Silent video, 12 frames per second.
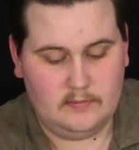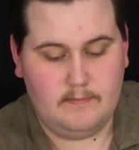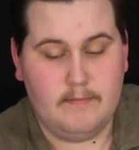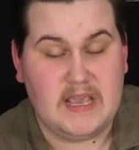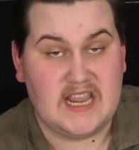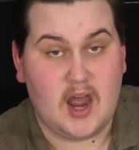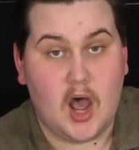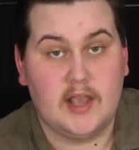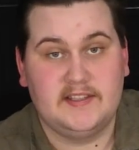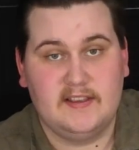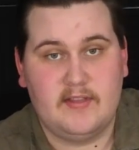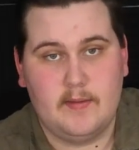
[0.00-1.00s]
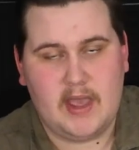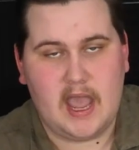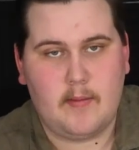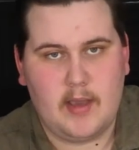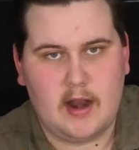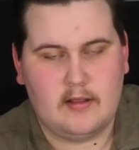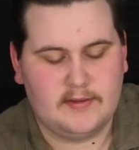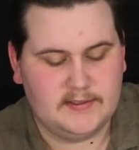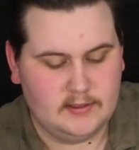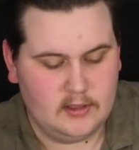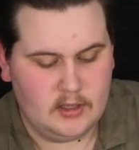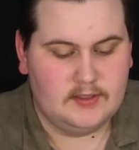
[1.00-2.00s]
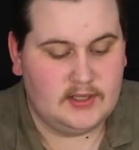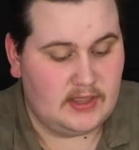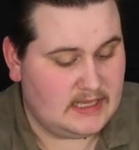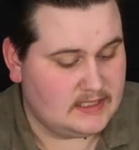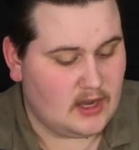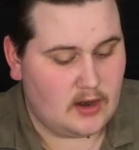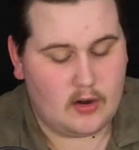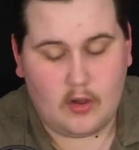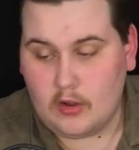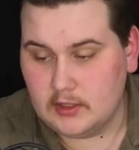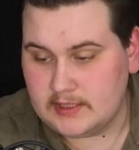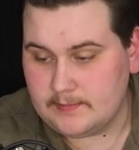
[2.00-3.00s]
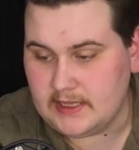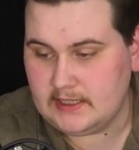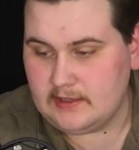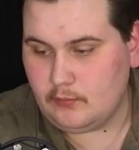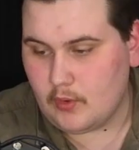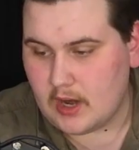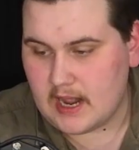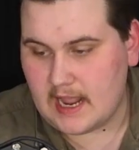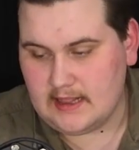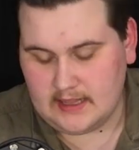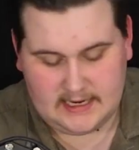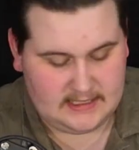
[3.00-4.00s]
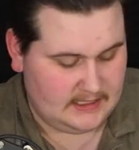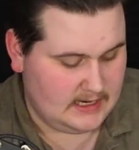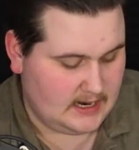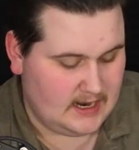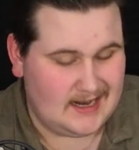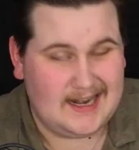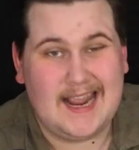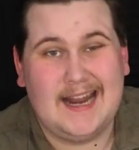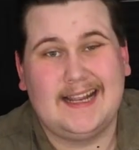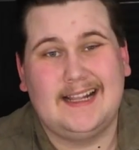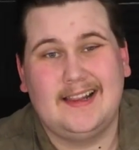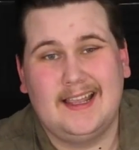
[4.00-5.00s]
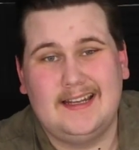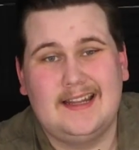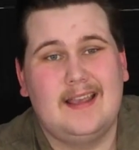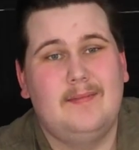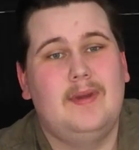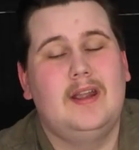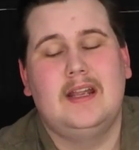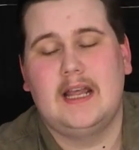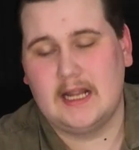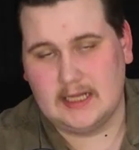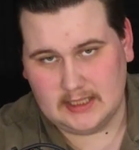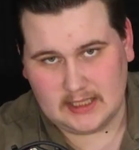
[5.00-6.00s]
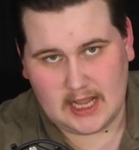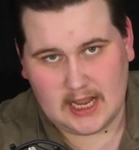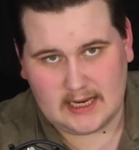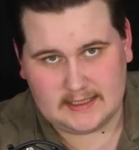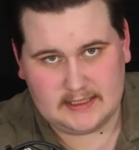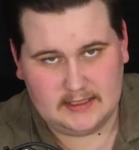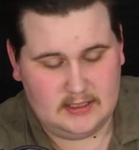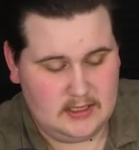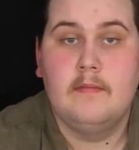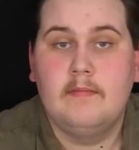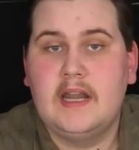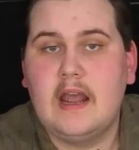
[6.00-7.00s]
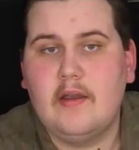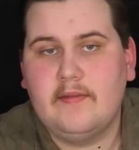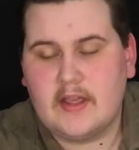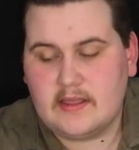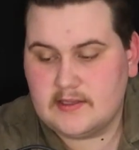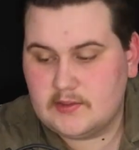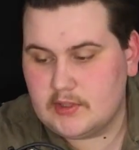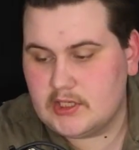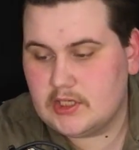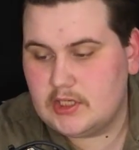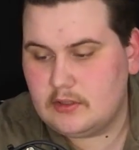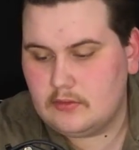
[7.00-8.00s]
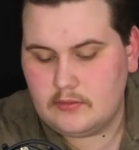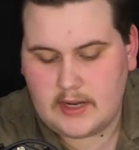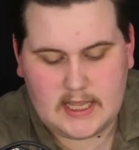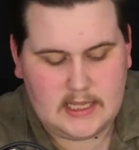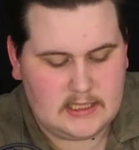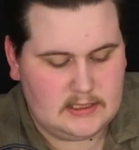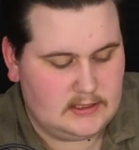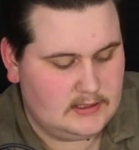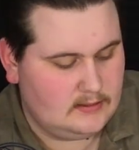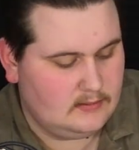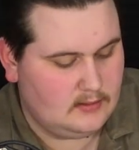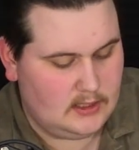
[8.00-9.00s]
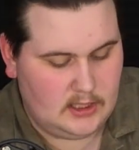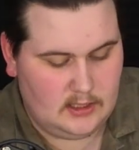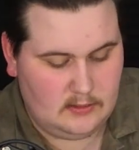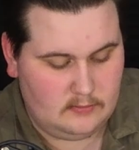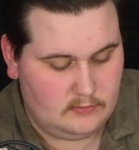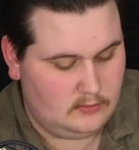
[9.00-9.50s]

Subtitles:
because of the back paddles. So these are ultimately what I landed on, and I liked them a lot. But now I've got the Switch 2, and these